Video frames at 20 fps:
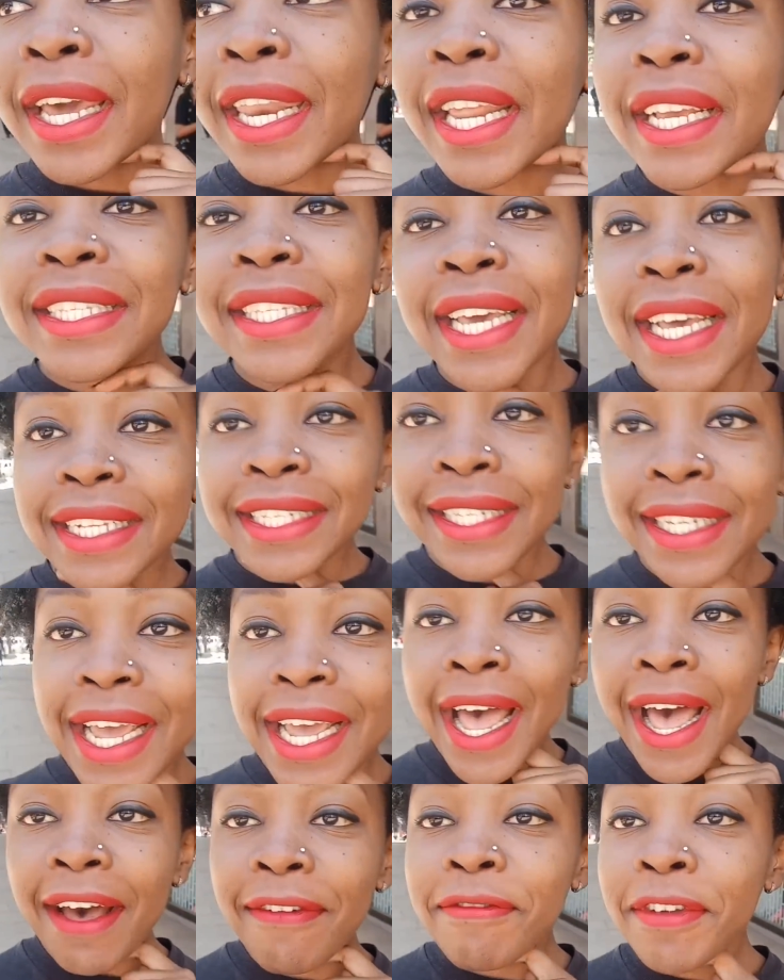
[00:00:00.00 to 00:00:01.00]
craziest
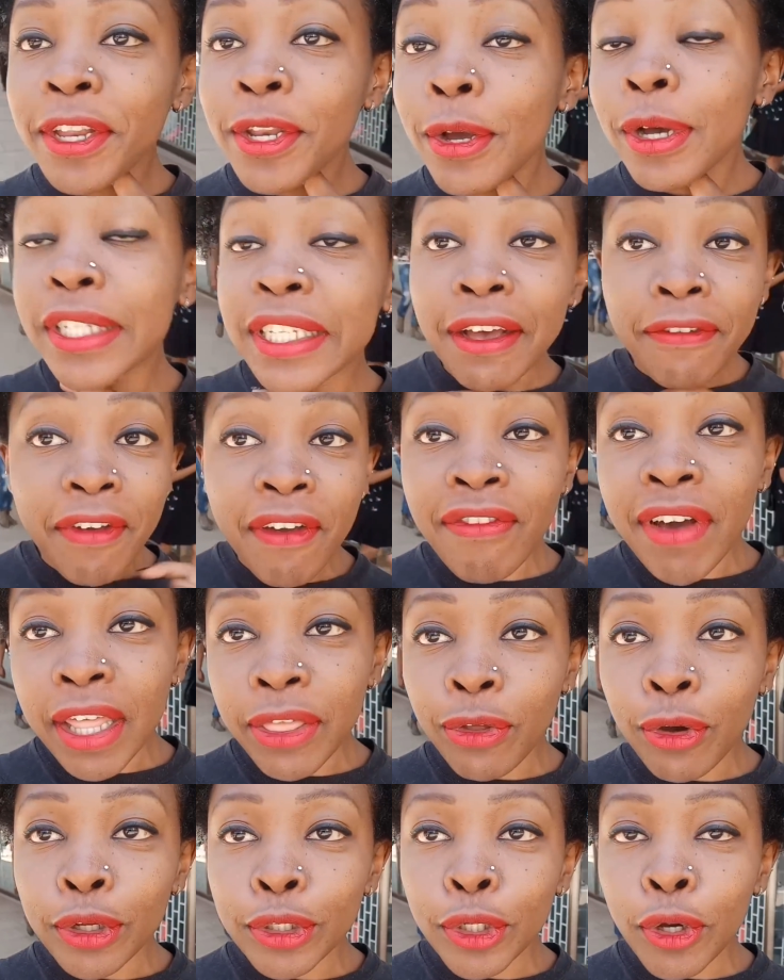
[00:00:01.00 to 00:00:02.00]
videos I've
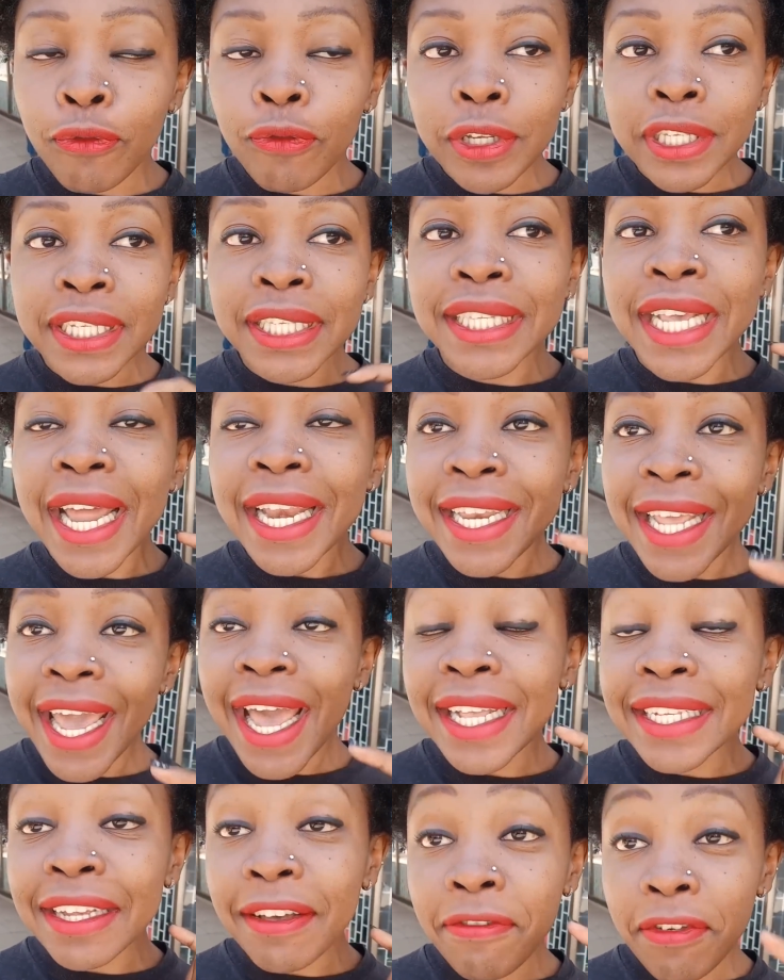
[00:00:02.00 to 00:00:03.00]
ever thought of, which is a
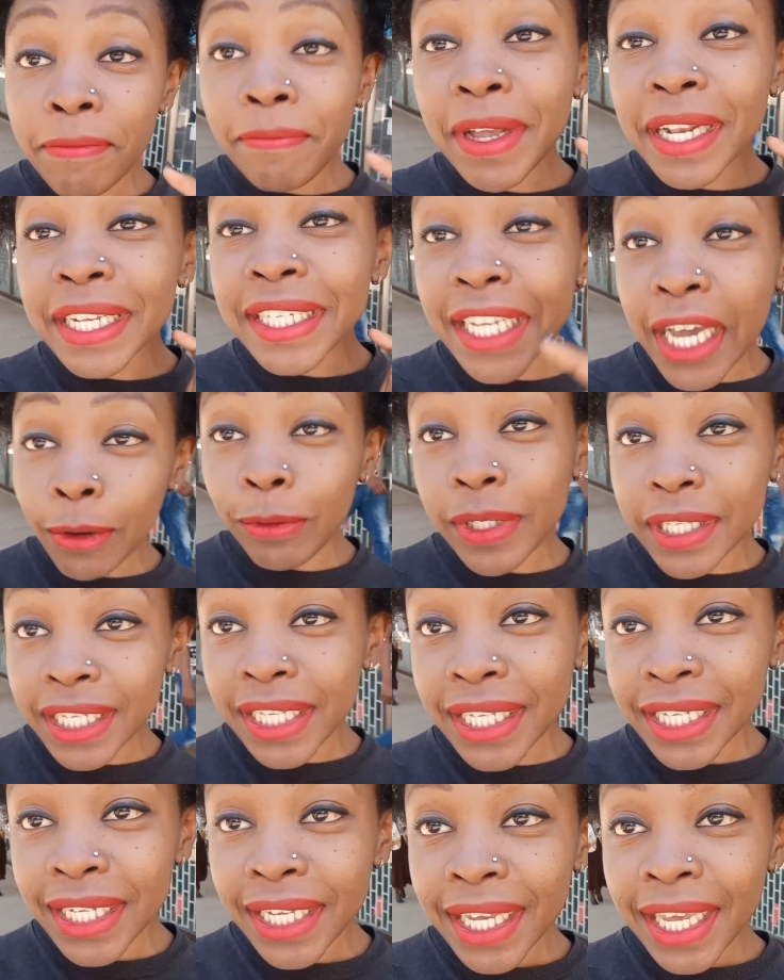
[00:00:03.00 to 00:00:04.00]
day as a female
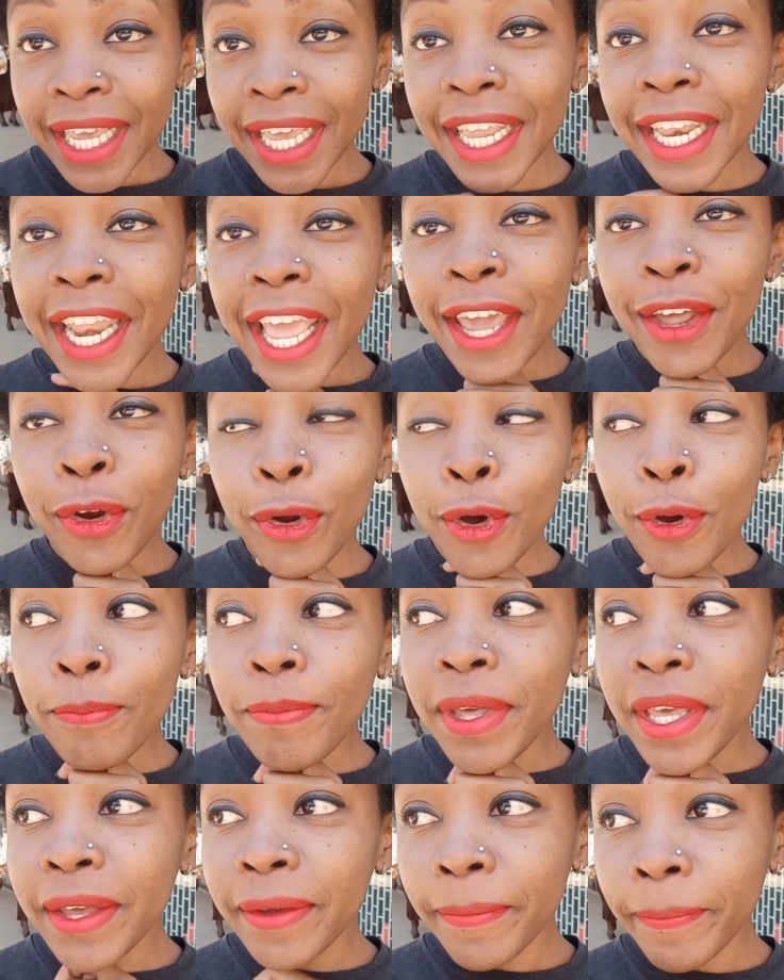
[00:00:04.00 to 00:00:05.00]
tout in
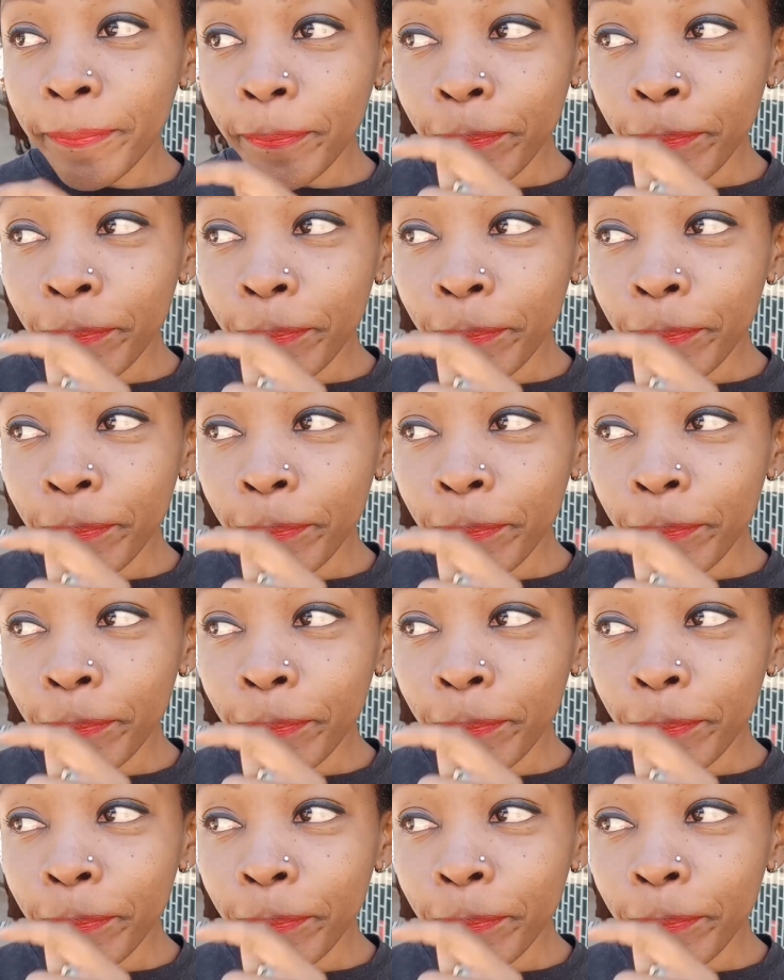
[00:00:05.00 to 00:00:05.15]
Nairobi.